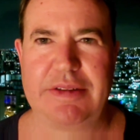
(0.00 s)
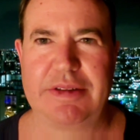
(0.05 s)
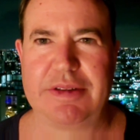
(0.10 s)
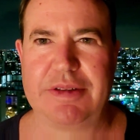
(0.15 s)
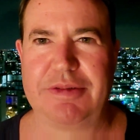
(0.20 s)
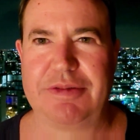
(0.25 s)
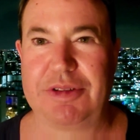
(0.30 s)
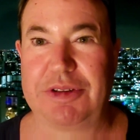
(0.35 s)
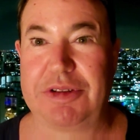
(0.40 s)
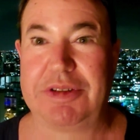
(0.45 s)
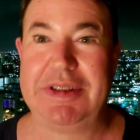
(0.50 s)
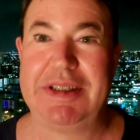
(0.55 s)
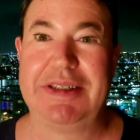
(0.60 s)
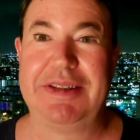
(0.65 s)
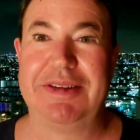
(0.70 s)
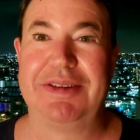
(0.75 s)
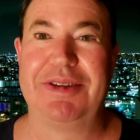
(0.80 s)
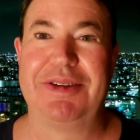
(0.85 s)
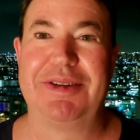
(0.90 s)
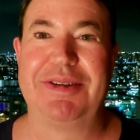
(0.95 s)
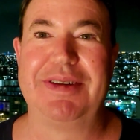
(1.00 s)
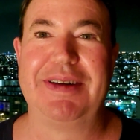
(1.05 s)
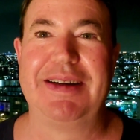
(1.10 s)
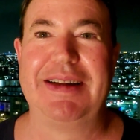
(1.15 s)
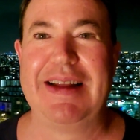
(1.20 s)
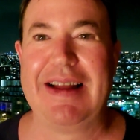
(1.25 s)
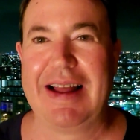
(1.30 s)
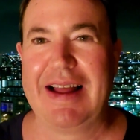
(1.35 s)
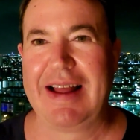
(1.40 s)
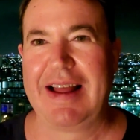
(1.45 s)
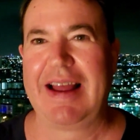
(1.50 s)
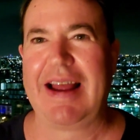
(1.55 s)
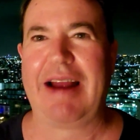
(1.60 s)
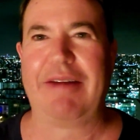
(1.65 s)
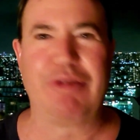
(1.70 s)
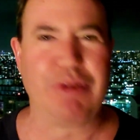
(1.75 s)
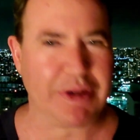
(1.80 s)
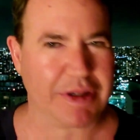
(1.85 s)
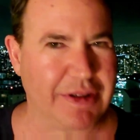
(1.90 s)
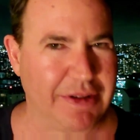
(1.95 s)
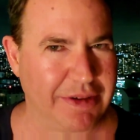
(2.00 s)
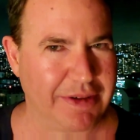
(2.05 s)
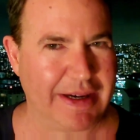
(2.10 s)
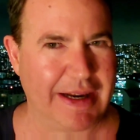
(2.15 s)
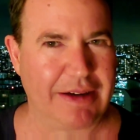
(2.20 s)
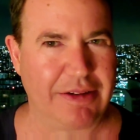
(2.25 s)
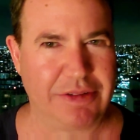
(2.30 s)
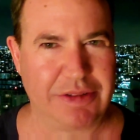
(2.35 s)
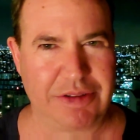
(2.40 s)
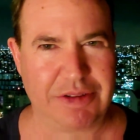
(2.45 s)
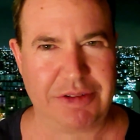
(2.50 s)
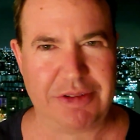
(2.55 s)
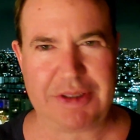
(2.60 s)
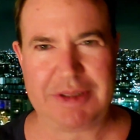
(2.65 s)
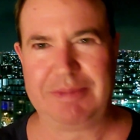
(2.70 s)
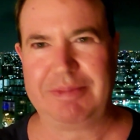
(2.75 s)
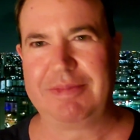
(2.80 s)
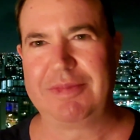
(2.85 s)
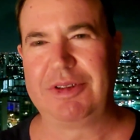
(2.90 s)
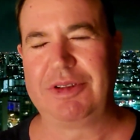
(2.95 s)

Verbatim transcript: So first, you need to learn. Everyone can learn how to lucid dream.